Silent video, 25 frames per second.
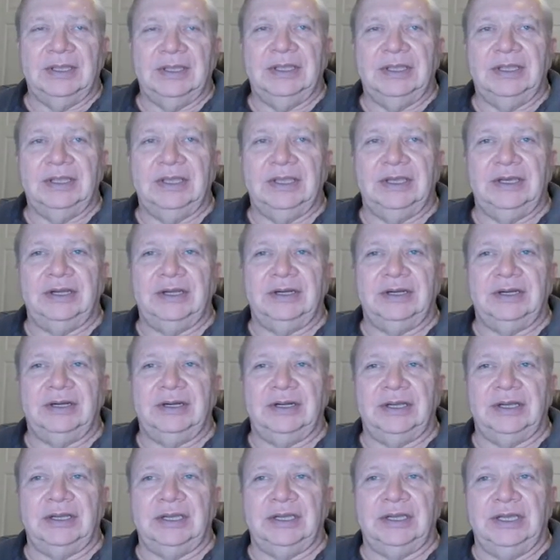
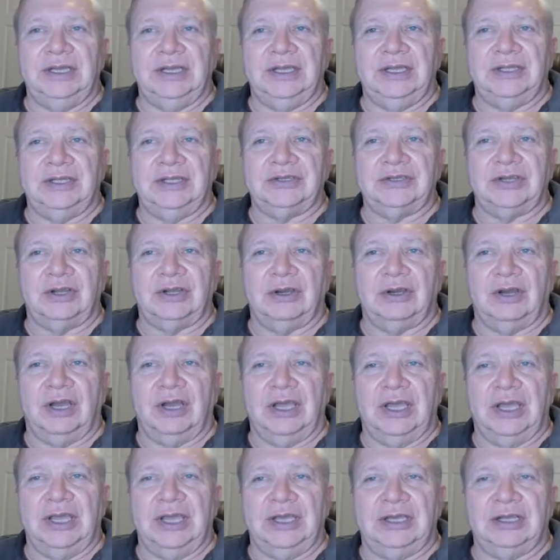Here is
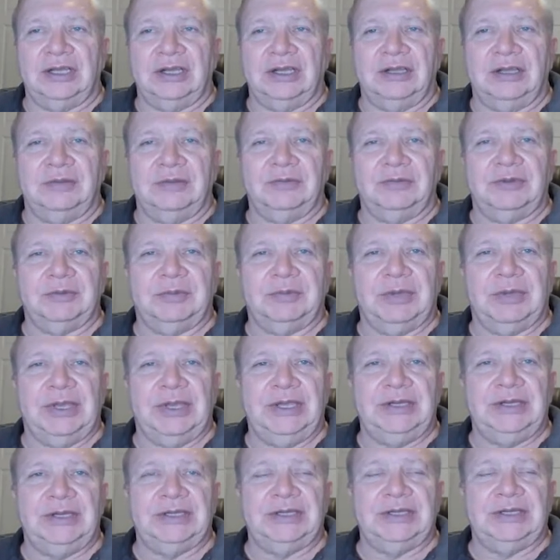a Klimt
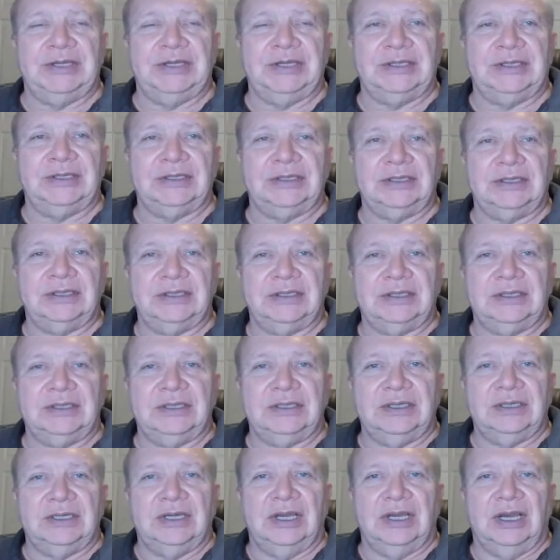painting
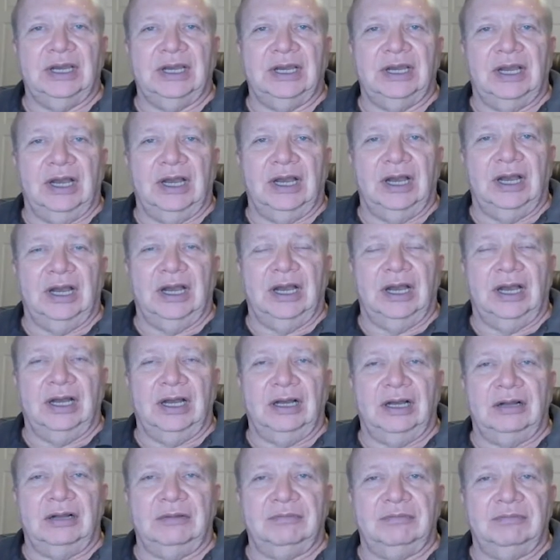
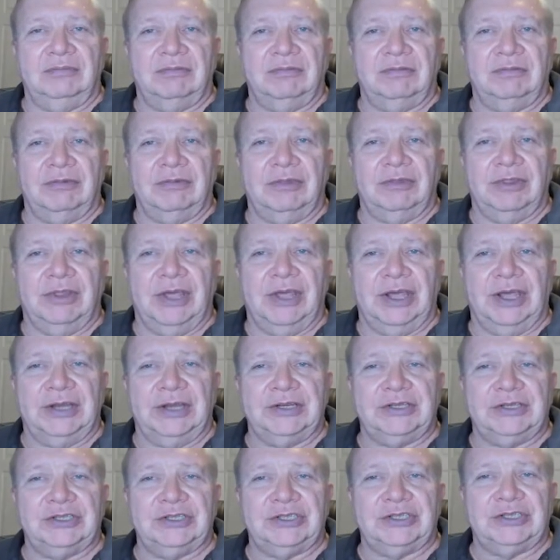uh, that
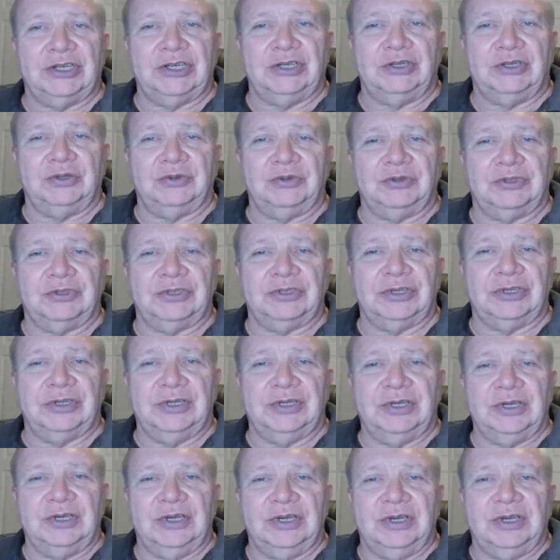shows
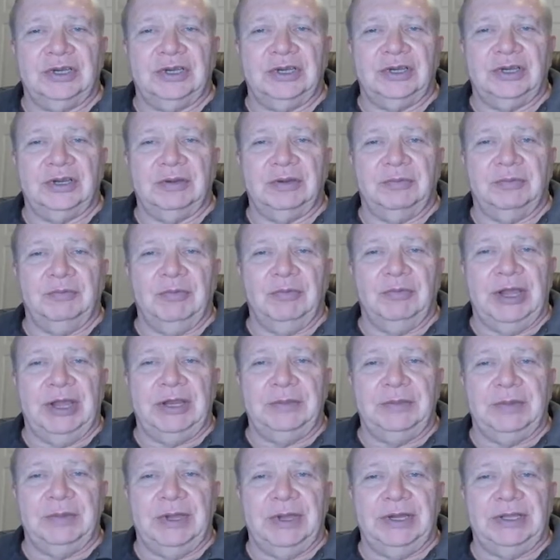many,
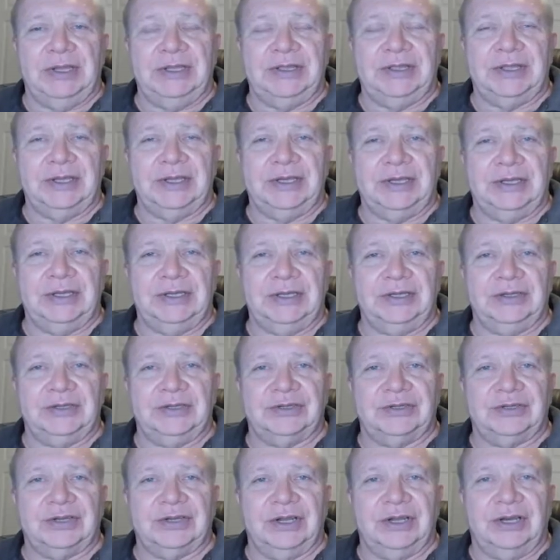many
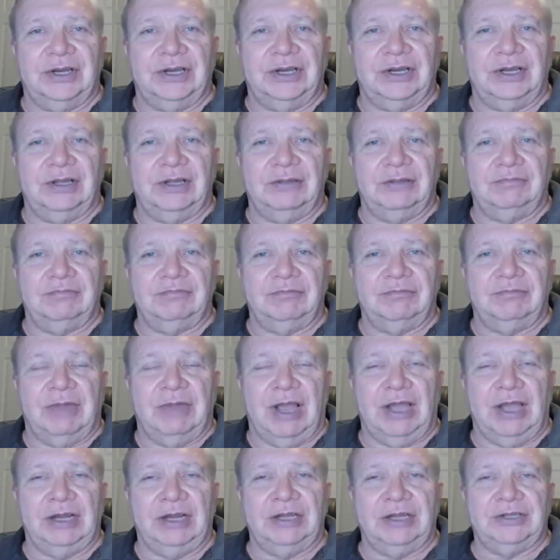things. Uh,
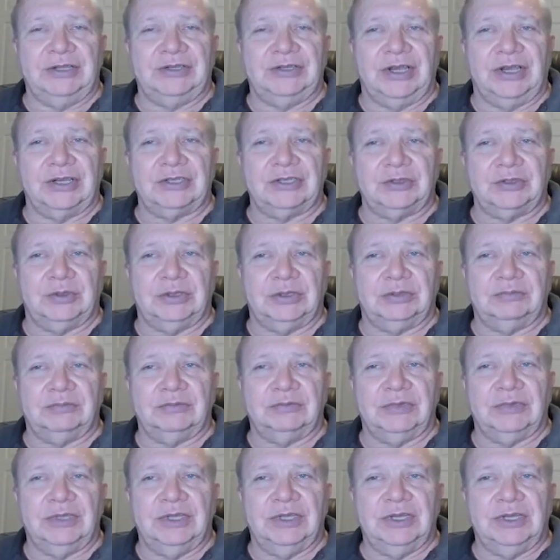highly sexual.
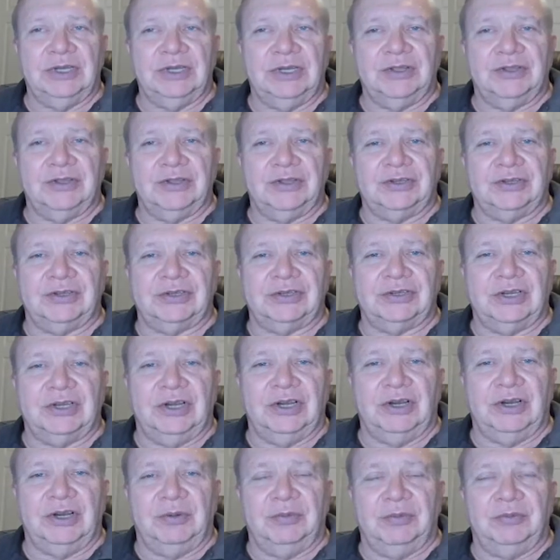This
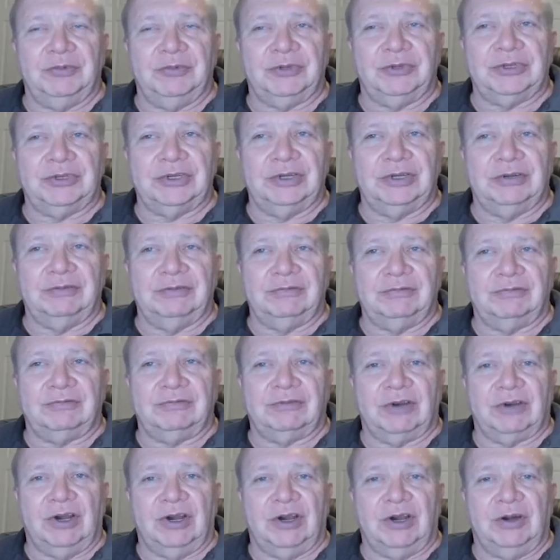comes
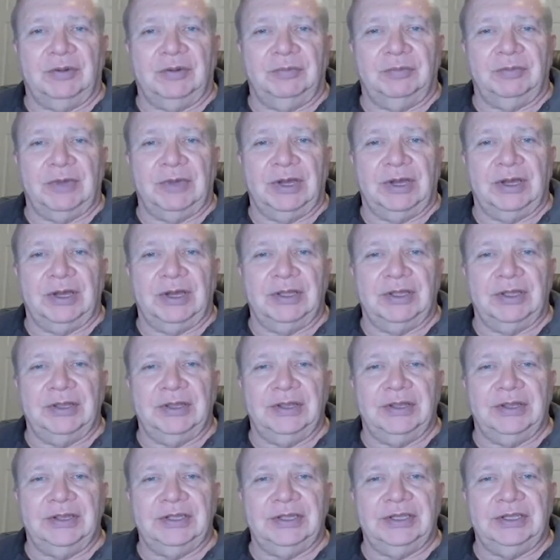from
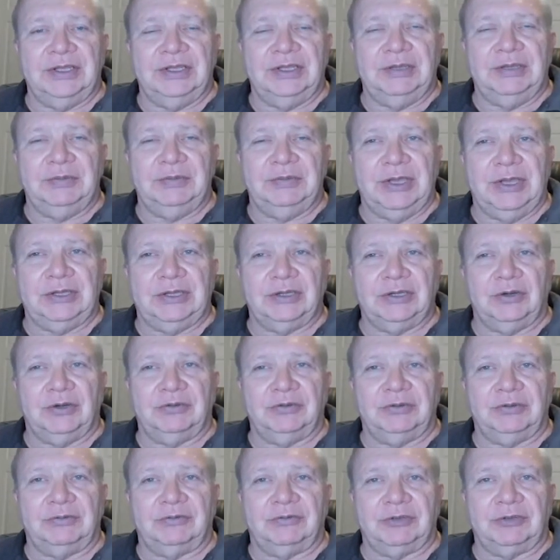the
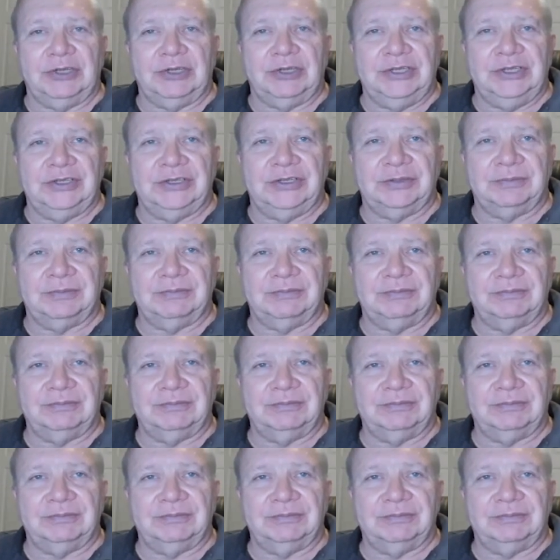Beethoven Frieze.